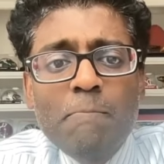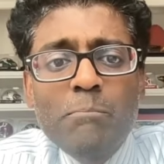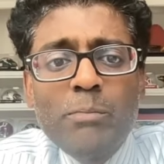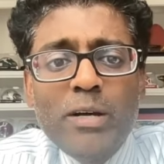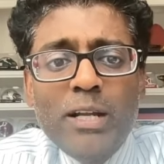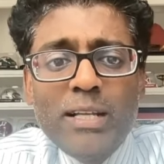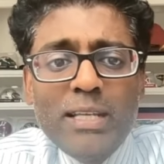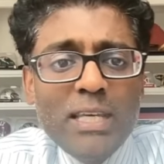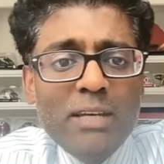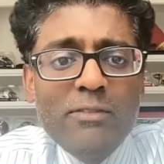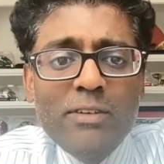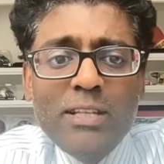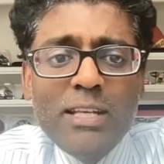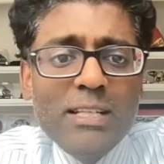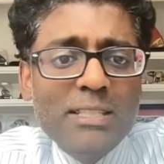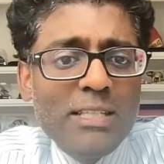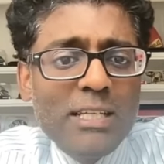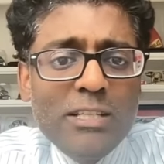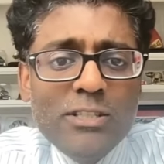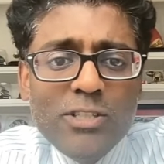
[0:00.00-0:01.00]
But given
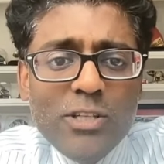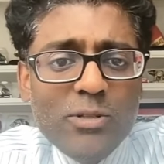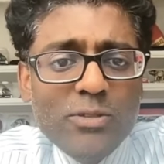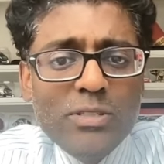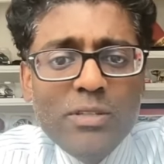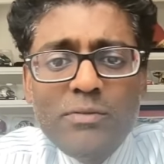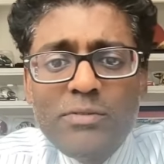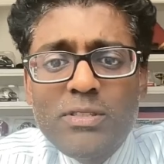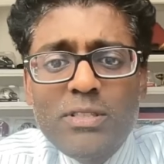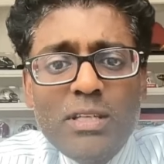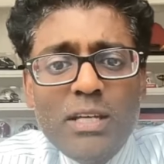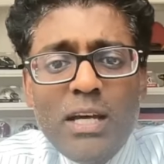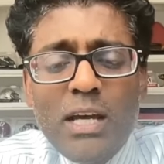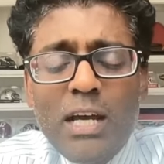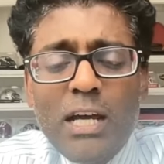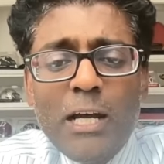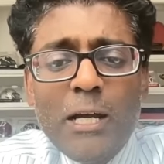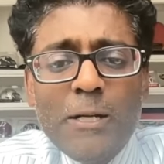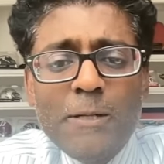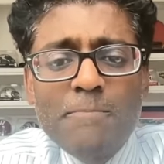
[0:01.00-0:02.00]
that St. Joseph's,
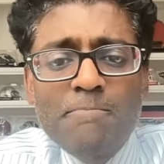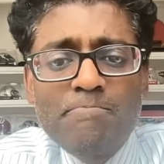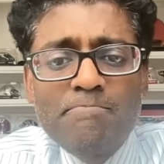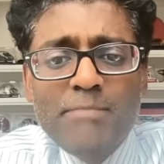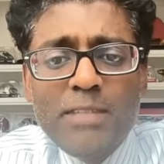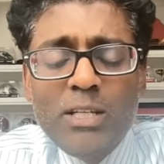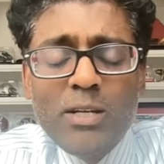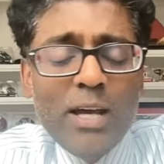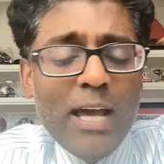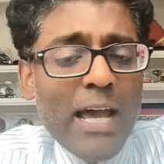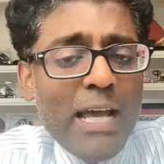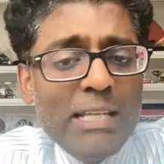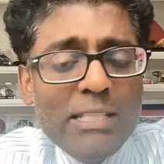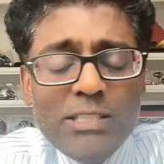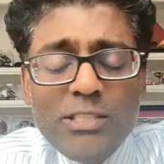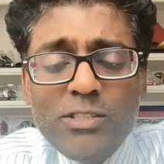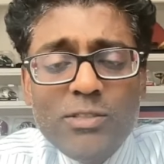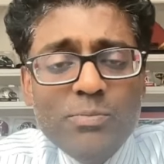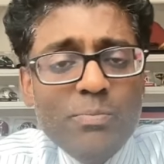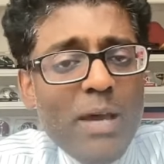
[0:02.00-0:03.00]
um, you know, has
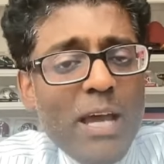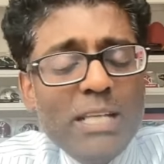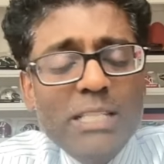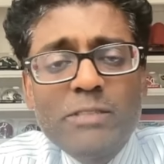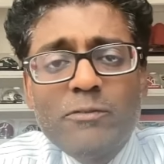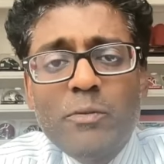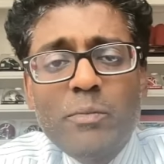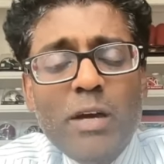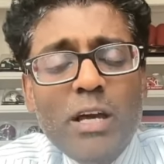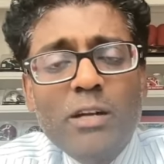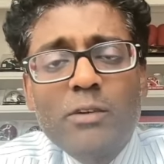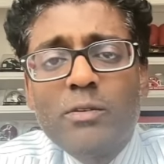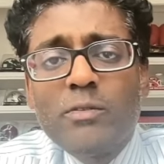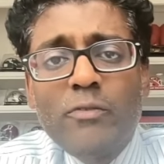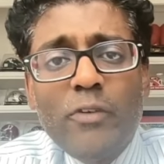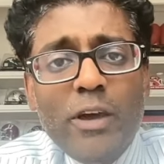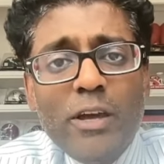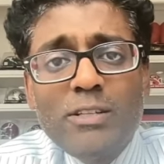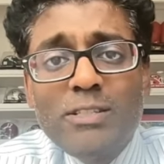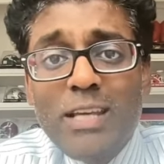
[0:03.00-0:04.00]
this massive amount of
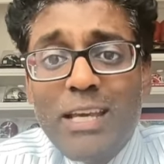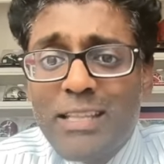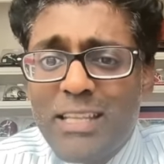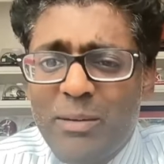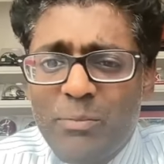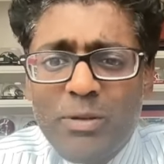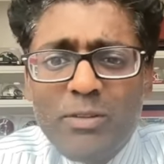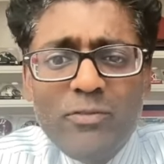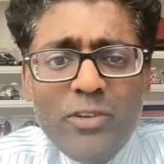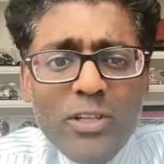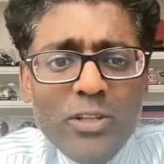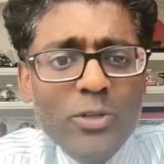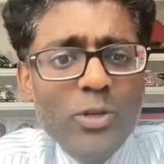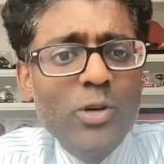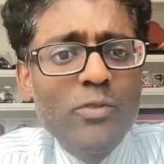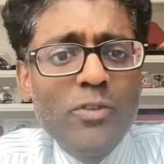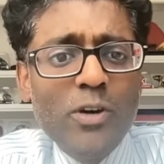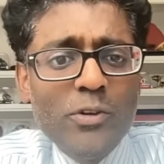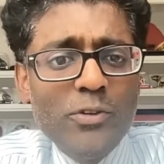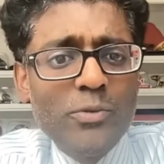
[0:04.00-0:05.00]
revenge, and they beat
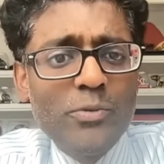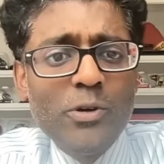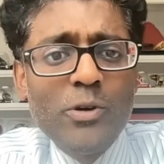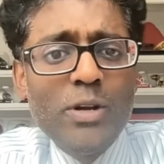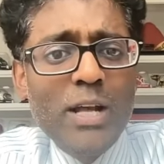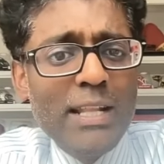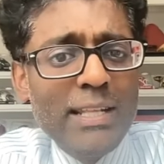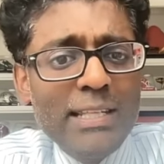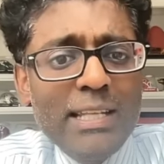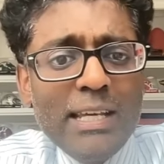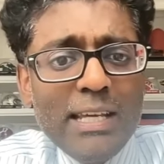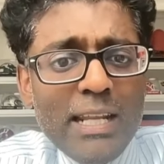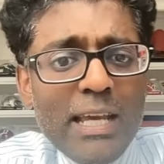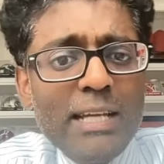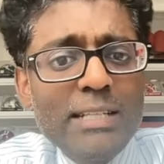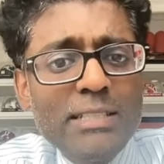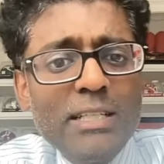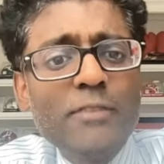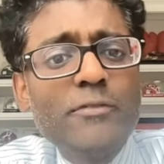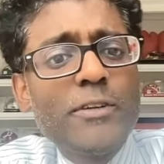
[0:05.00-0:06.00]
Villanova on the road, I think they can
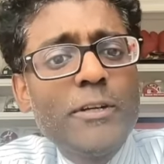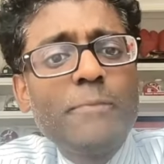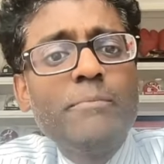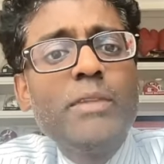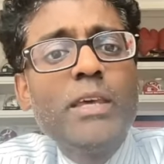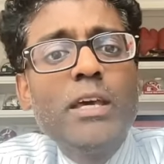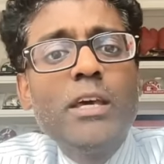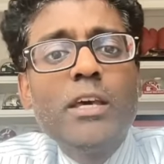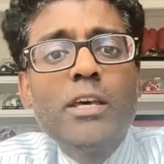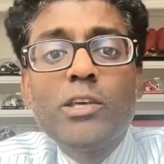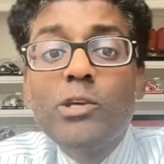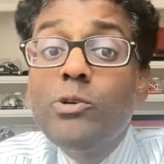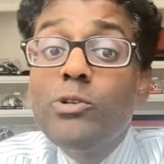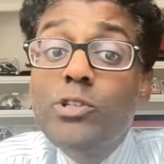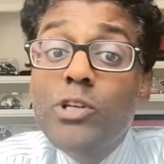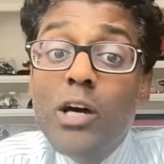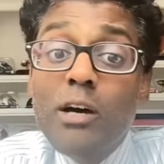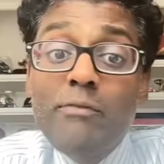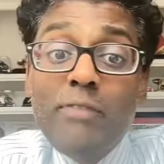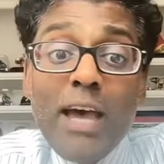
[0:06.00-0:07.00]
hang tough here.
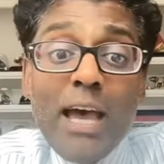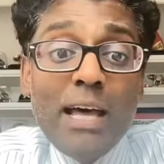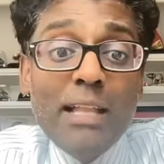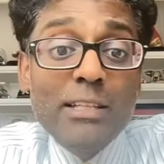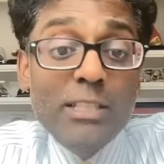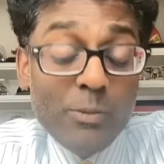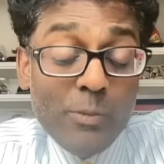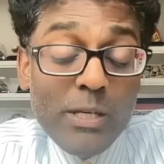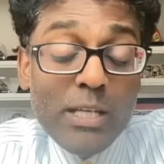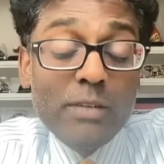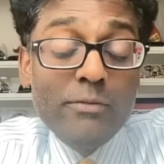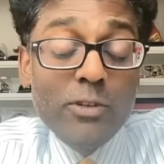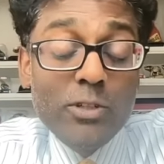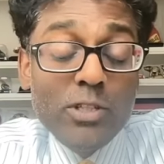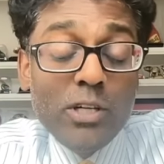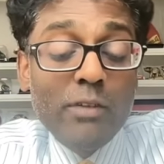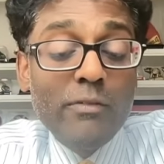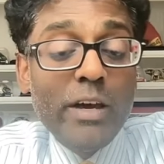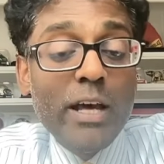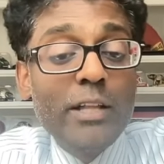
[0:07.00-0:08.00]
Utah Valley. Speaking of
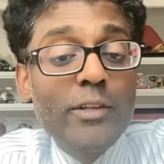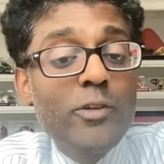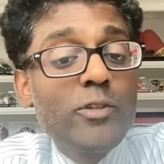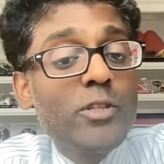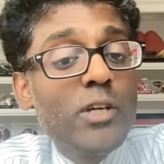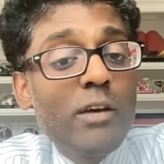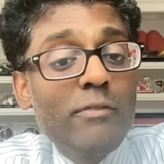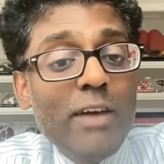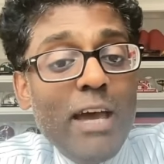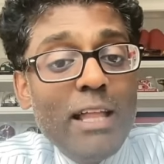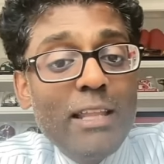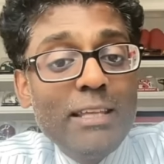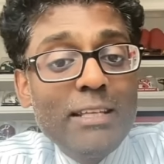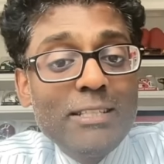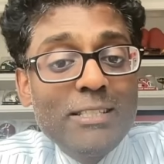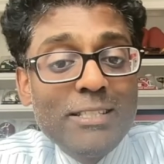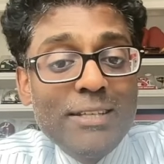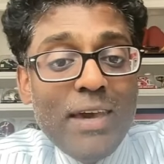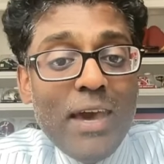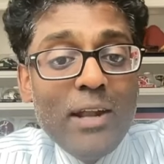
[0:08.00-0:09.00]
Utah Valley, Utah Valley and
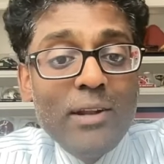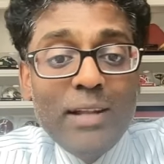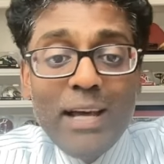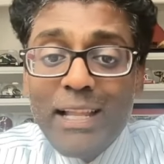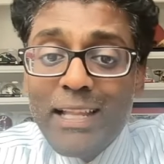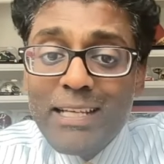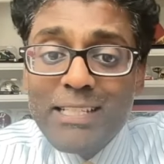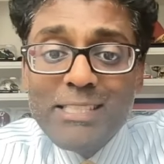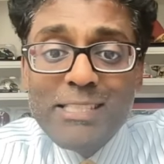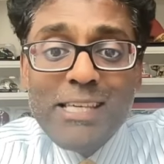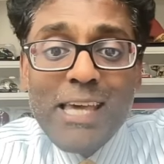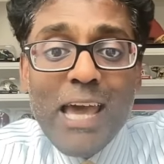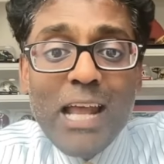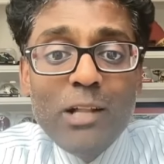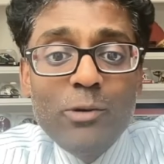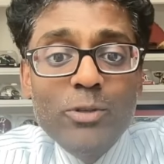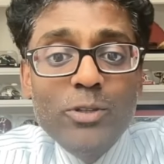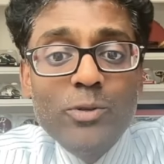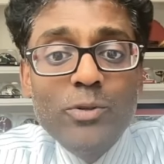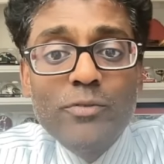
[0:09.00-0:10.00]
Seattle. I like Seattle
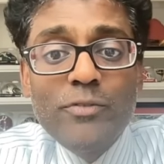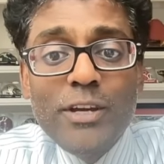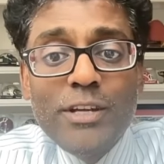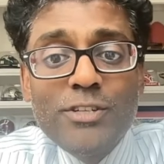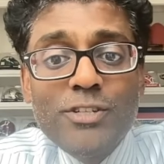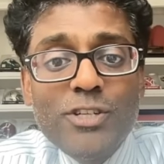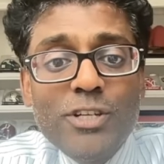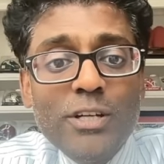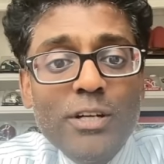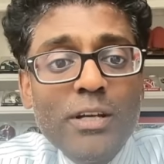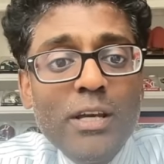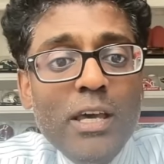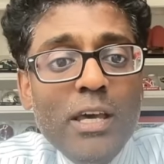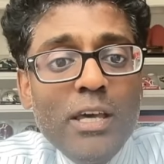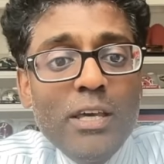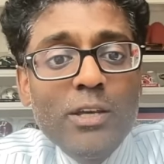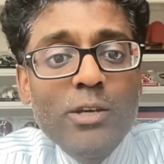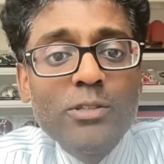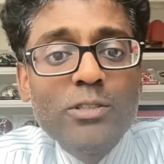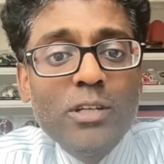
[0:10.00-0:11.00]
with the revenge here.
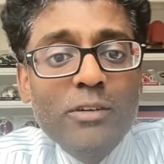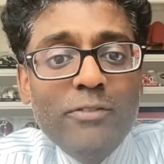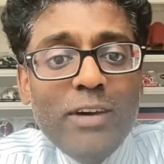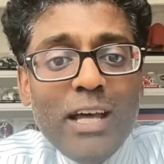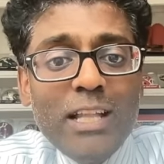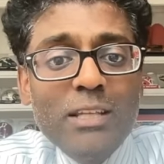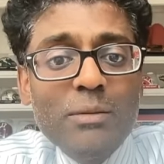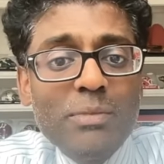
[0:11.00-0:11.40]
Utah Valley